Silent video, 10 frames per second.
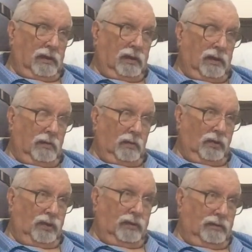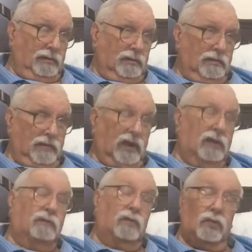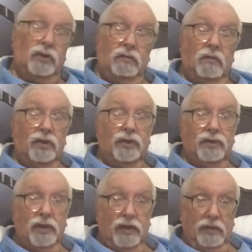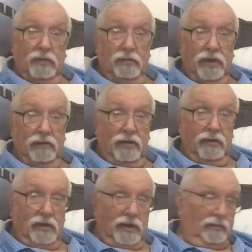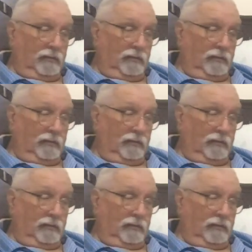No, it wasn't. Yeah, 14 weeks. Yeah, that would have been about right.